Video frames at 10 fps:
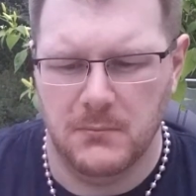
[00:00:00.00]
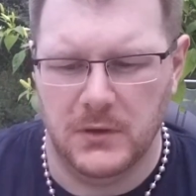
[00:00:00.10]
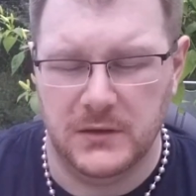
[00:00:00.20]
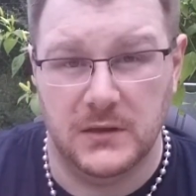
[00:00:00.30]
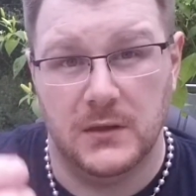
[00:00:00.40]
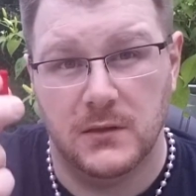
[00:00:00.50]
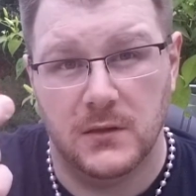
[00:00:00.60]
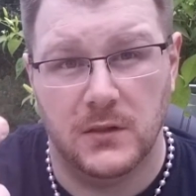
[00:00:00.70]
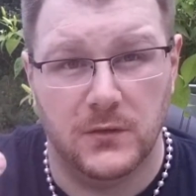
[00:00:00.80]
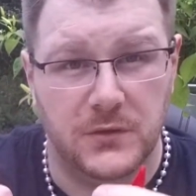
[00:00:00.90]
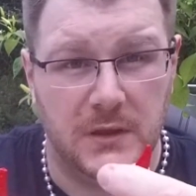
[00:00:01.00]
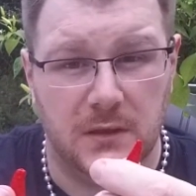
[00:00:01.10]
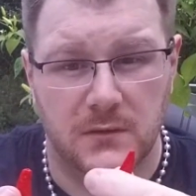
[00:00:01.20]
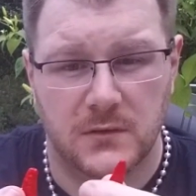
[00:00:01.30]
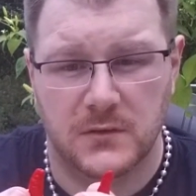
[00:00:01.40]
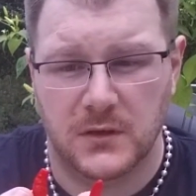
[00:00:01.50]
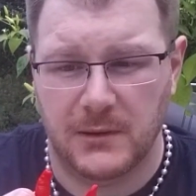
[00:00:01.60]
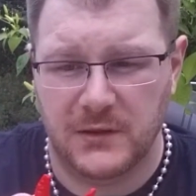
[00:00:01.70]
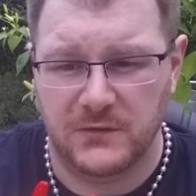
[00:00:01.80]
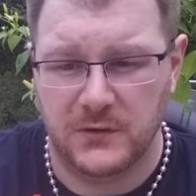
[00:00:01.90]
But Lotah
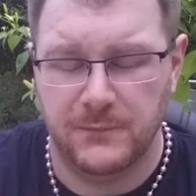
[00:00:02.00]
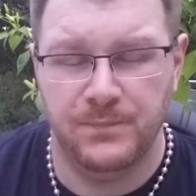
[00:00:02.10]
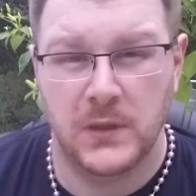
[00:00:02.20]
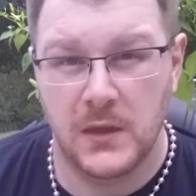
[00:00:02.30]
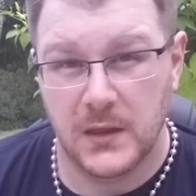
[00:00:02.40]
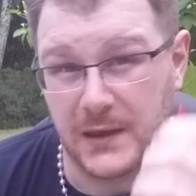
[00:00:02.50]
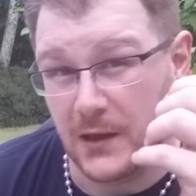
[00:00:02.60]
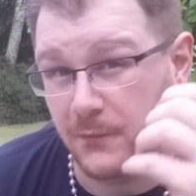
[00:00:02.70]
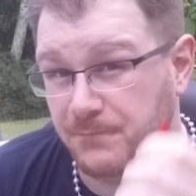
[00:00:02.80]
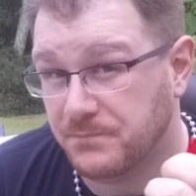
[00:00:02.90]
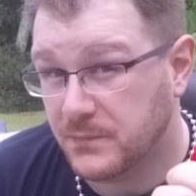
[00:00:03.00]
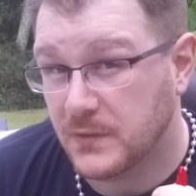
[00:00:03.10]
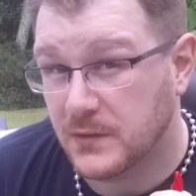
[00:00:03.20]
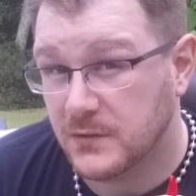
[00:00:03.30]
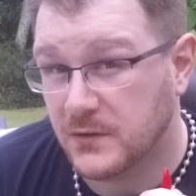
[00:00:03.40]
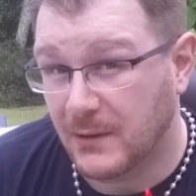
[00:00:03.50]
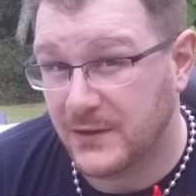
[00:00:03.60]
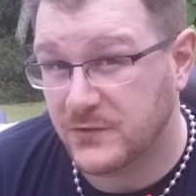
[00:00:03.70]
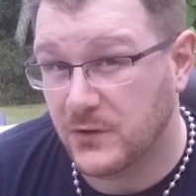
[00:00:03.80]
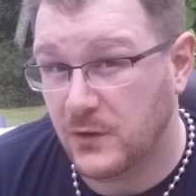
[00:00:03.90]
Tabasco. Now,
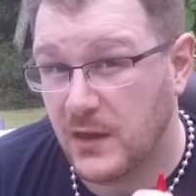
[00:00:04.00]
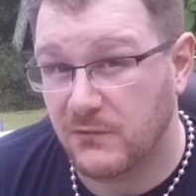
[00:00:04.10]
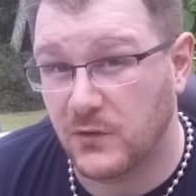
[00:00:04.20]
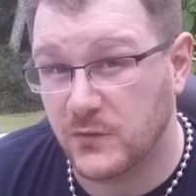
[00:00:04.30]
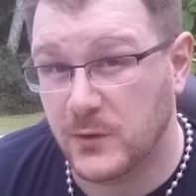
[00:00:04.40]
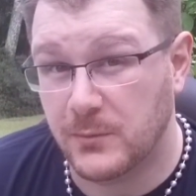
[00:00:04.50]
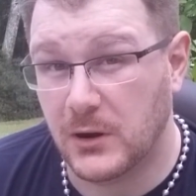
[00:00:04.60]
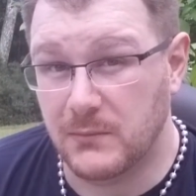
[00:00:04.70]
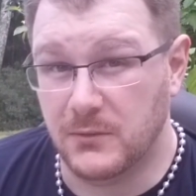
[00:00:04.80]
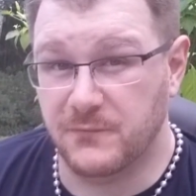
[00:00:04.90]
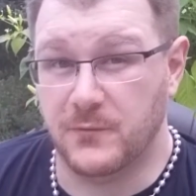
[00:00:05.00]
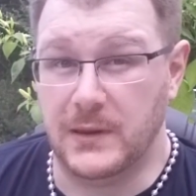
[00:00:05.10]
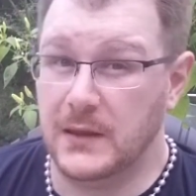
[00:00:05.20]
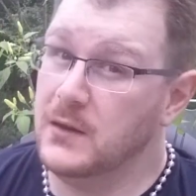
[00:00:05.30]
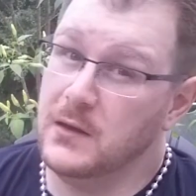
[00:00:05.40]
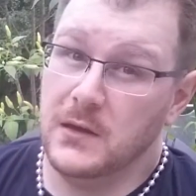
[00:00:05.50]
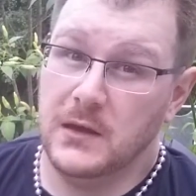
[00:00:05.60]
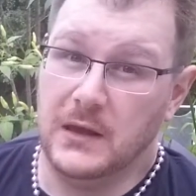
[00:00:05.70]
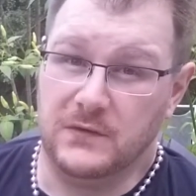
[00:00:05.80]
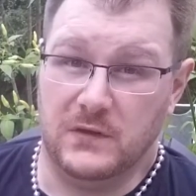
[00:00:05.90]
Tabasco have always been a problem for me.
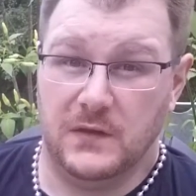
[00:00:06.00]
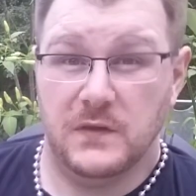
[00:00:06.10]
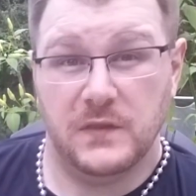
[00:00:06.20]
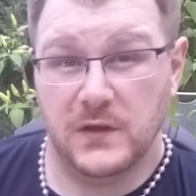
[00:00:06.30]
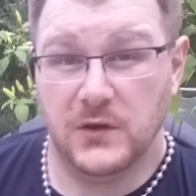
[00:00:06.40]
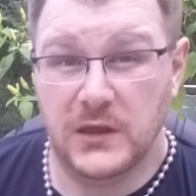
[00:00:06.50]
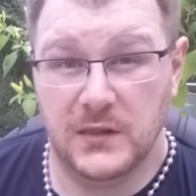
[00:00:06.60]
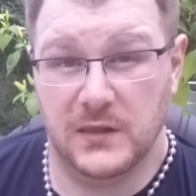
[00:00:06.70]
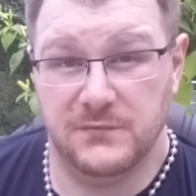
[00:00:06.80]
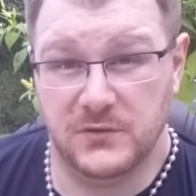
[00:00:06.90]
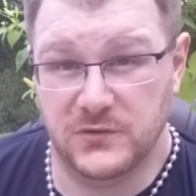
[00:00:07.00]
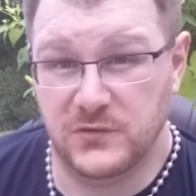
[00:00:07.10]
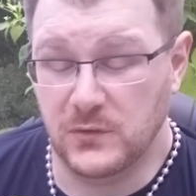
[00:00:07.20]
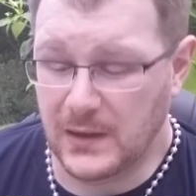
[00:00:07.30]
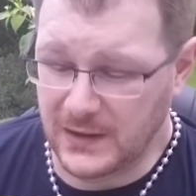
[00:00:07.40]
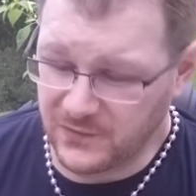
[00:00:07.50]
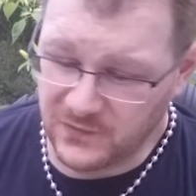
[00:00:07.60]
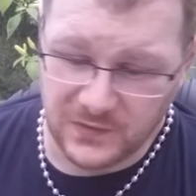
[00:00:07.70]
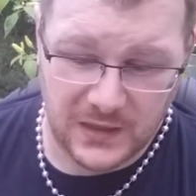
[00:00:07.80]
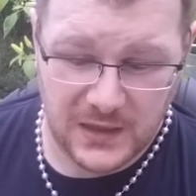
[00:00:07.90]
It's not that their heat level is too high, it's
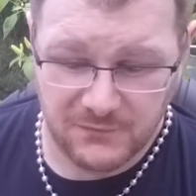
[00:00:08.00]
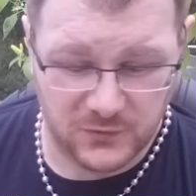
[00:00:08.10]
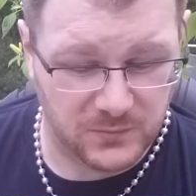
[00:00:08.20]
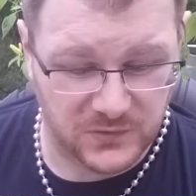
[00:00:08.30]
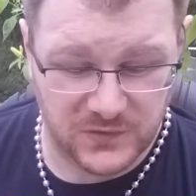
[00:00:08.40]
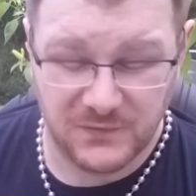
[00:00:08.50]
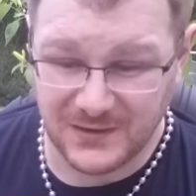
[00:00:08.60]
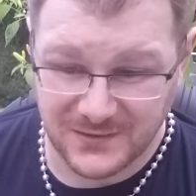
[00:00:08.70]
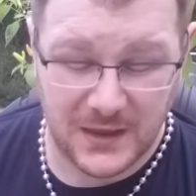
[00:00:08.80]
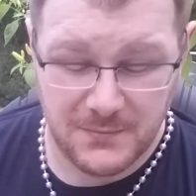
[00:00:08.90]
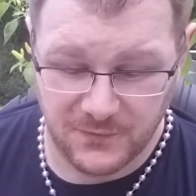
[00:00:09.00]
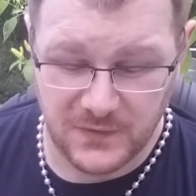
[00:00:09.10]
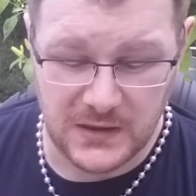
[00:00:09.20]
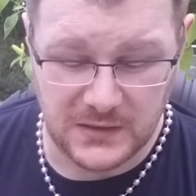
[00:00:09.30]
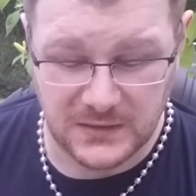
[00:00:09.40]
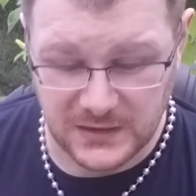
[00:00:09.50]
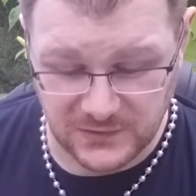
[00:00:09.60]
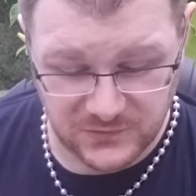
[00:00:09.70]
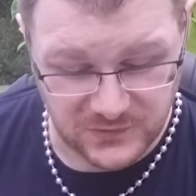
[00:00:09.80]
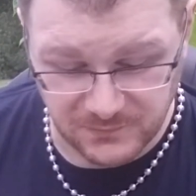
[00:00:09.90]
that they have a specific type of heat that
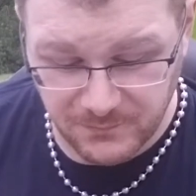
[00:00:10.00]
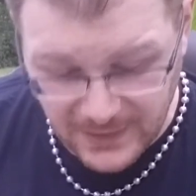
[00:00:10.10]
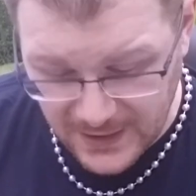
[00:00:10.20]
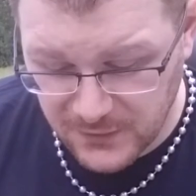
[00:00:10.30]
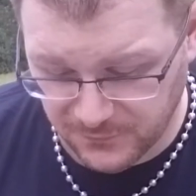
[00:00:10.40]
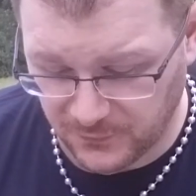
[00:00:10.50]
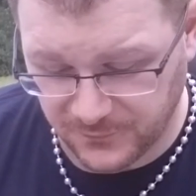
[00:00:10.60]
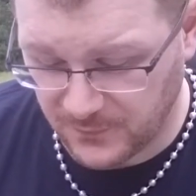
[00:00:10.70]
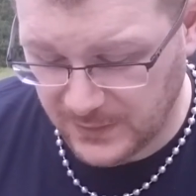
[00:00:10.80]
is just painful for